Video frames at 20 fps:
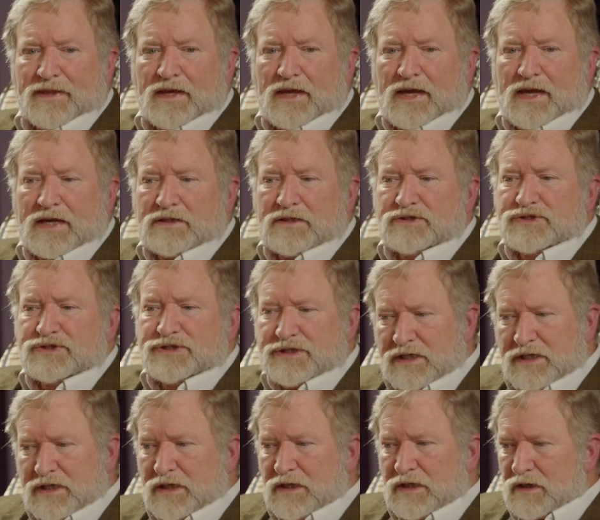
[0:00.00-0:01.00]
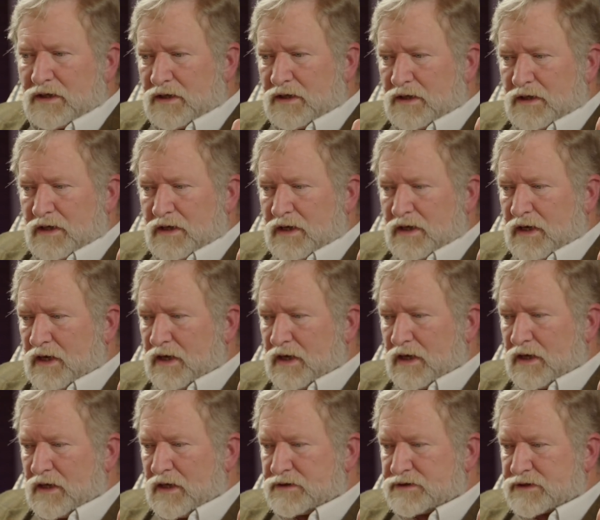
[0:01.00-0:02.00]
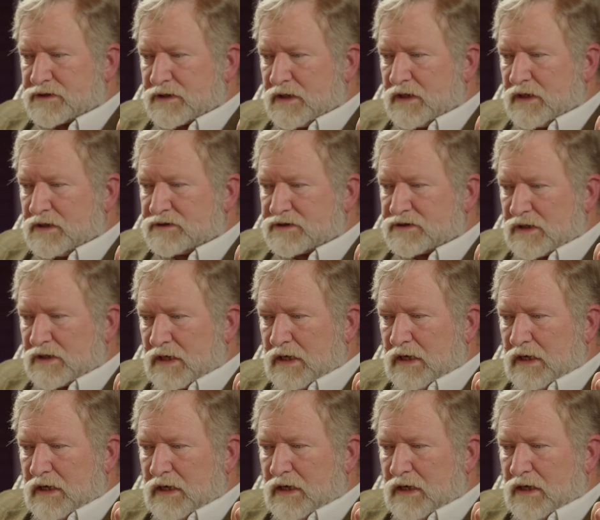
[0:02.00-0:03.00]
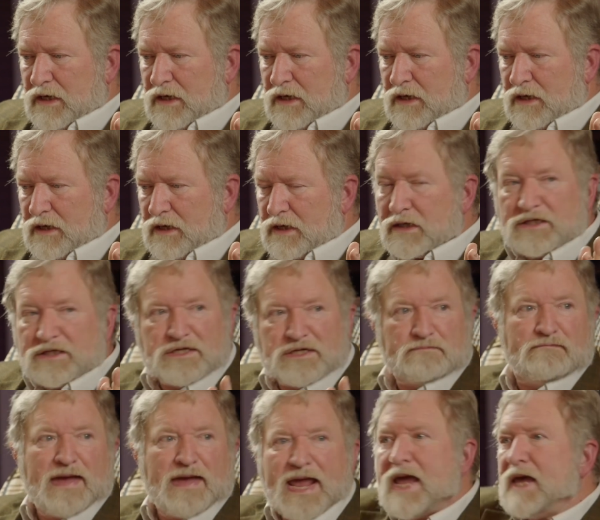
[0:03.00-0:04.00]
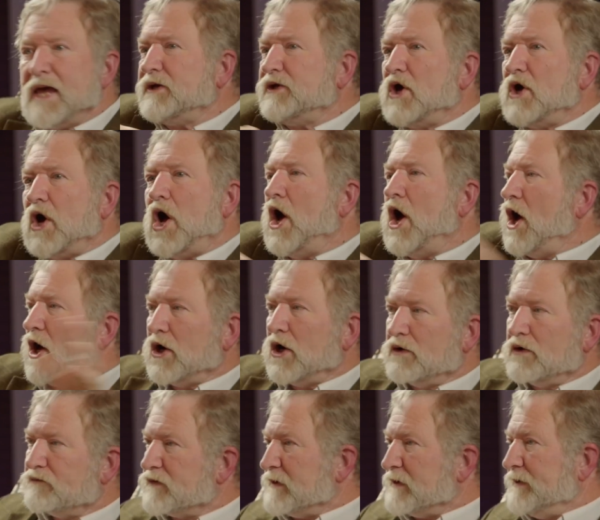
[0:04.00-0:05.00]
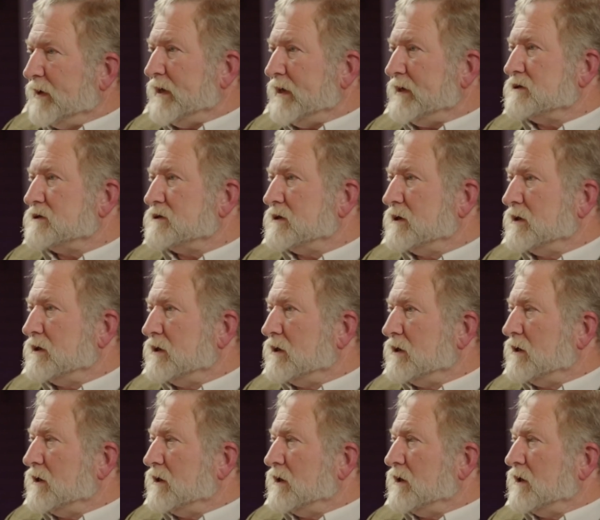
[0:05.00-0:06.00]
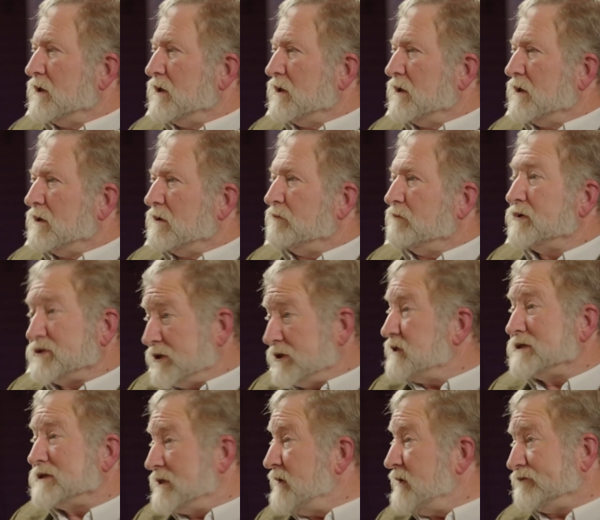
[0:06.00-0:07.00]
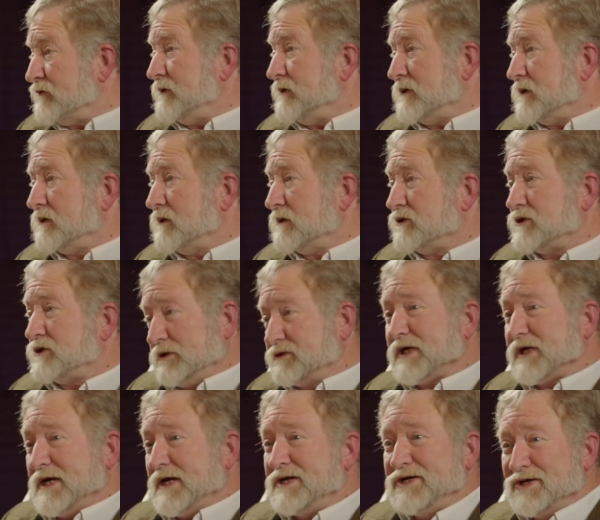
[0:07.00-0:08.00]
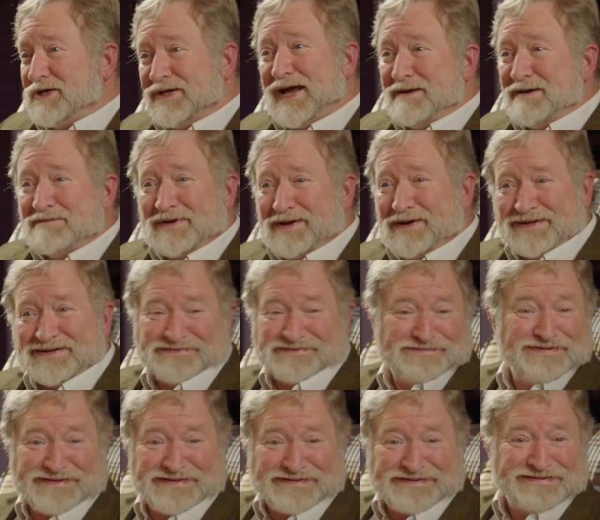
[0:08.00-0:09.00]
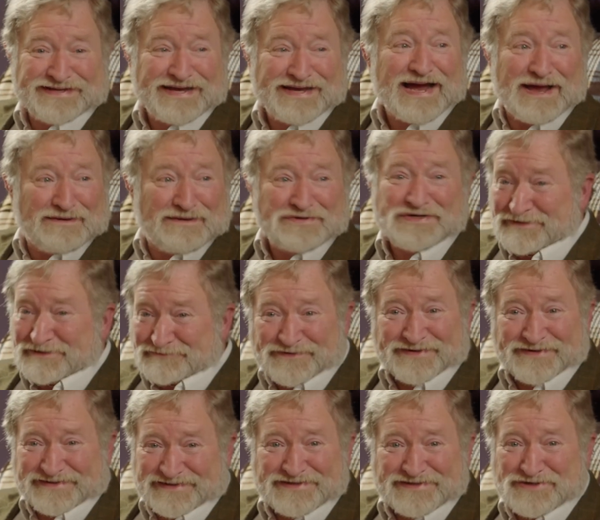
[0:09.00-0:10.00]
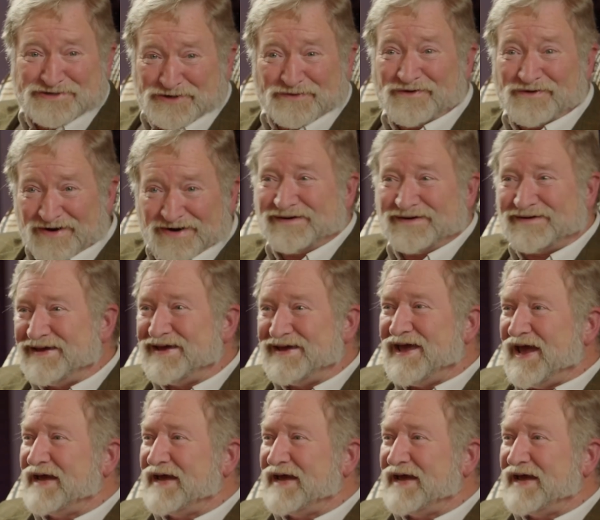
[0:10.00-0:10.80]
And she is in demand all over the place. But she's different. She'll tell you, I'm different than you are.